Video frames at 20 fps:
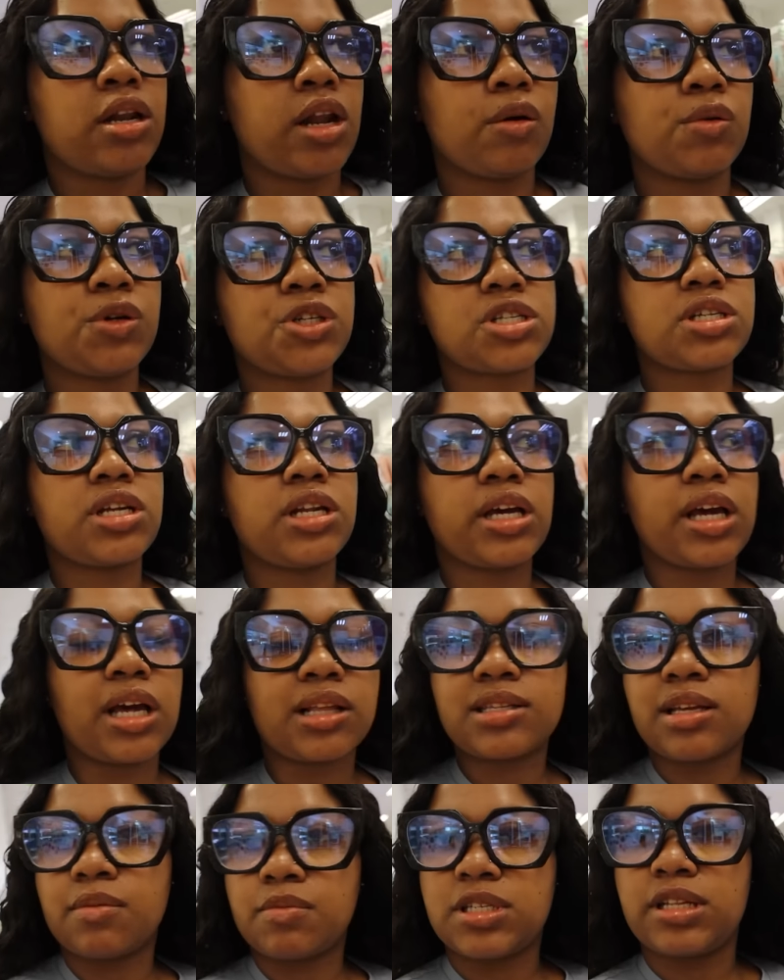Now we're just gonna
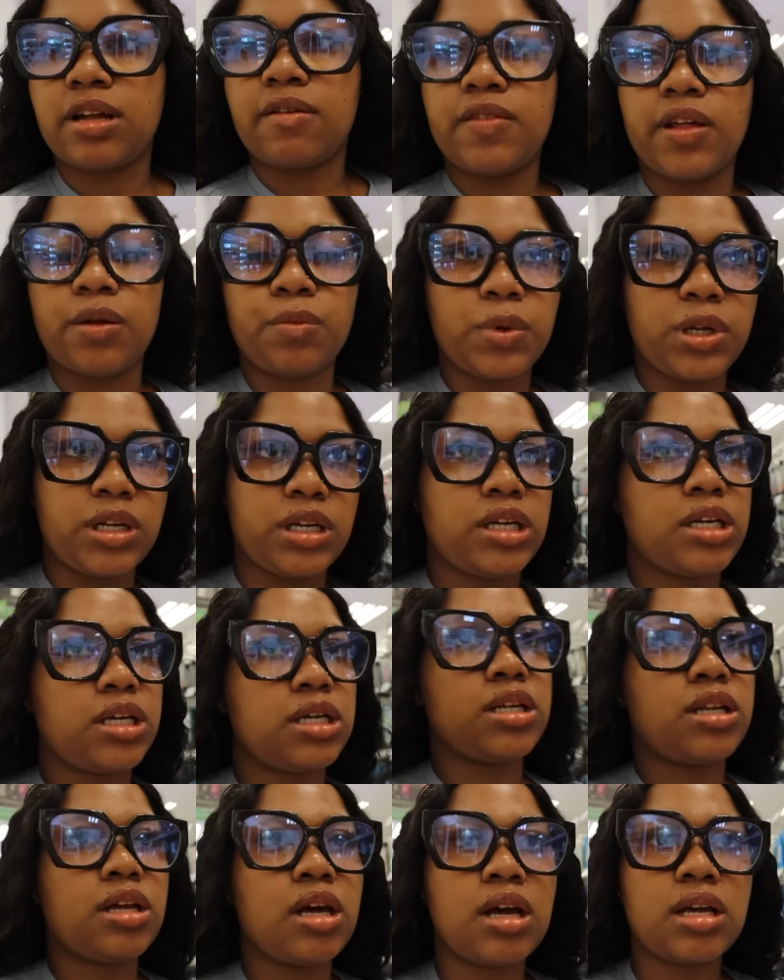get some stuff that we
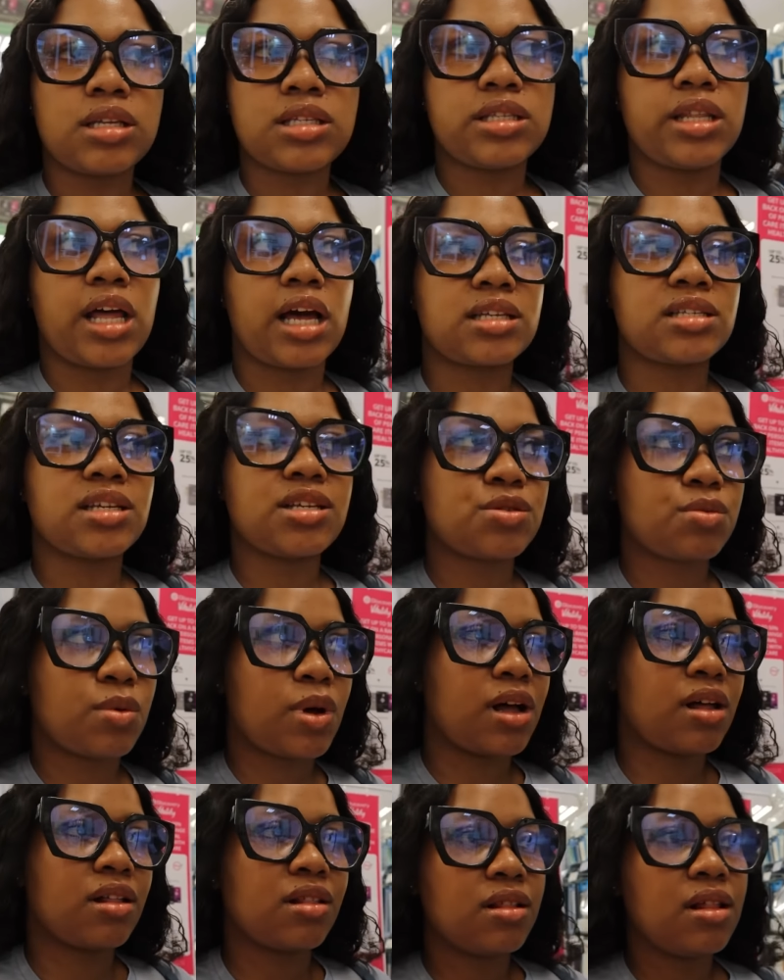need, snacks as
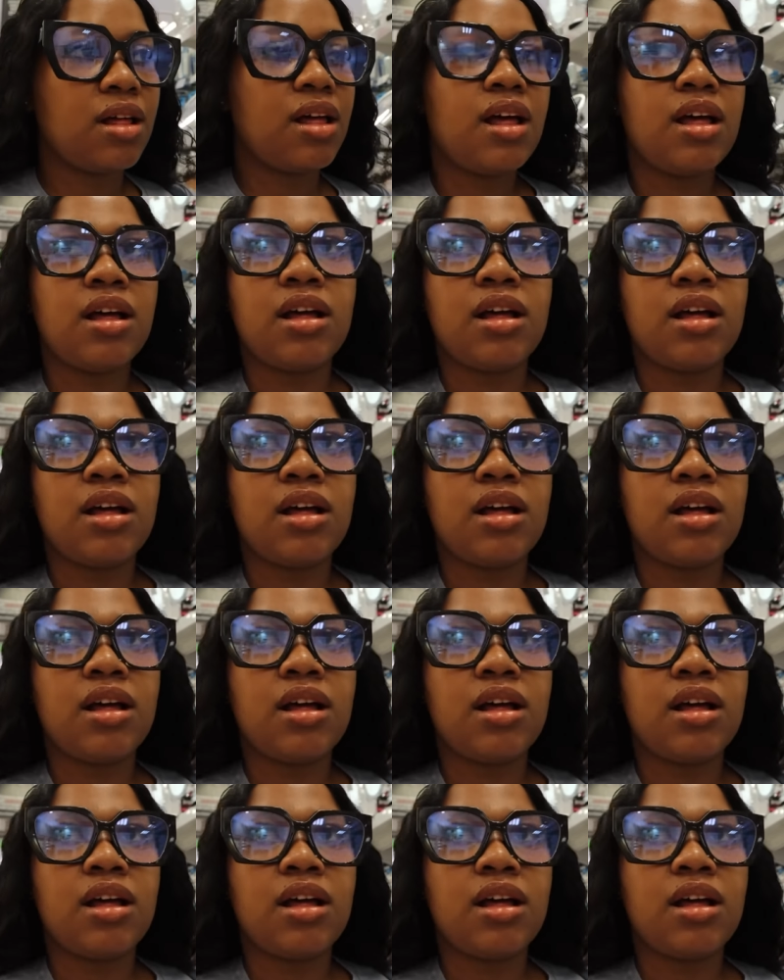well.